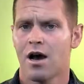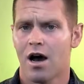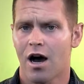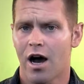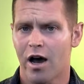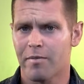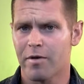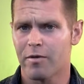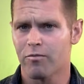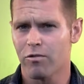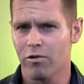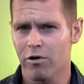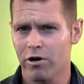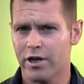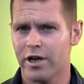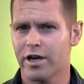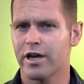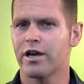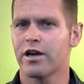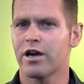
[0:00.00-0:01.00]
I've been
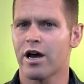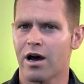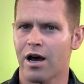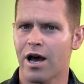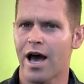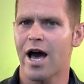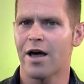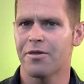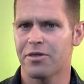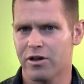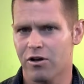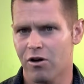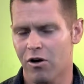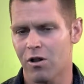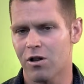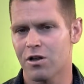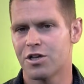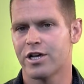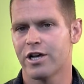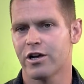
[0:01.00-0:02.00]
working at the
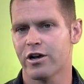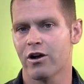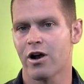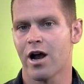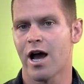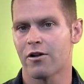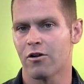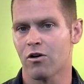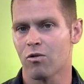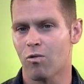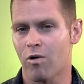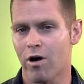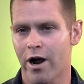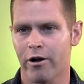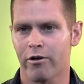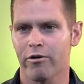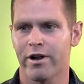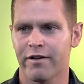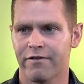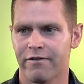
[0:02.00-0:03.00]
college here at our
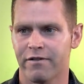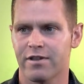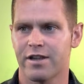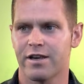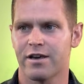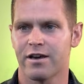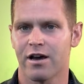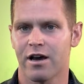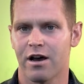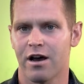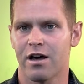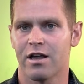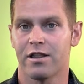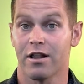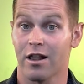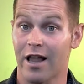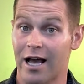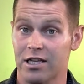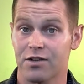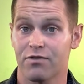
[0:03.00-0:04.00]
winery for the
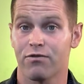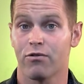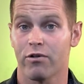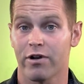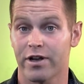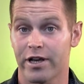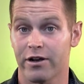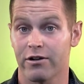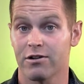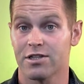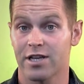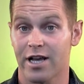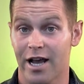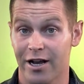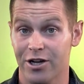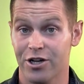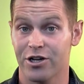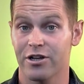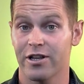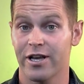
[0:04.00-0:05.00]
last 4 years,
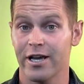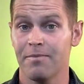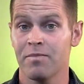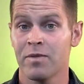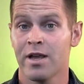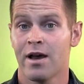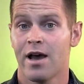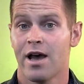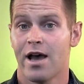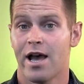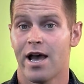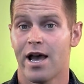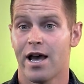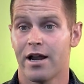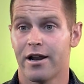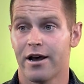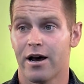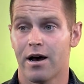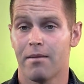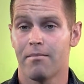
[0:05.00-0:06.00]
actually. And
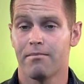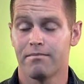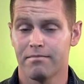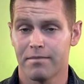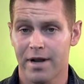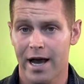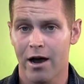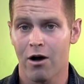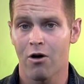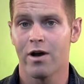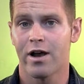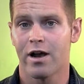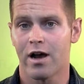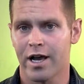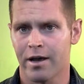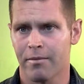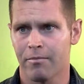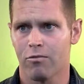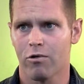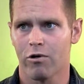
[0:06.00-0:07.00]
now I
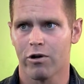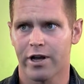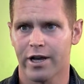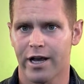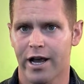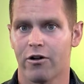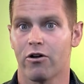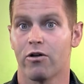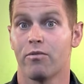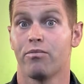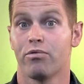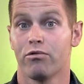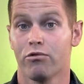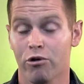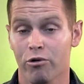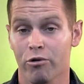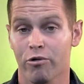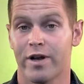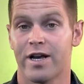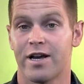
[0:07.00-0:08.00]
am working at our
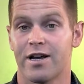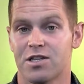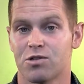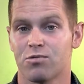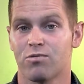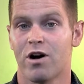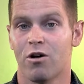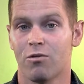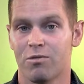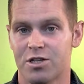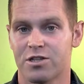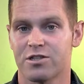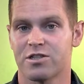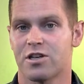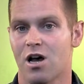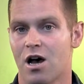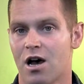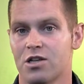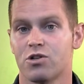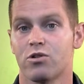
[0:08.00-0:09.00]
brewery as well, which is
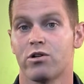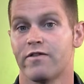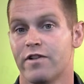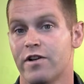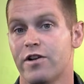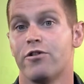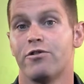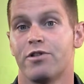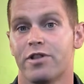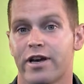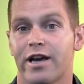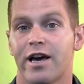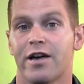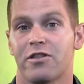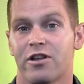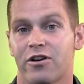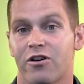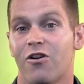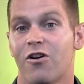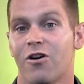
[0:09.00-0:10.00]
sort of a new thing at
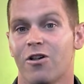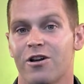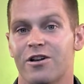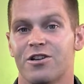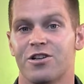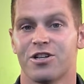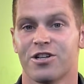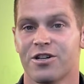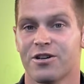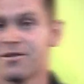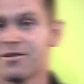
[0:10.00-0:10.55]
the college.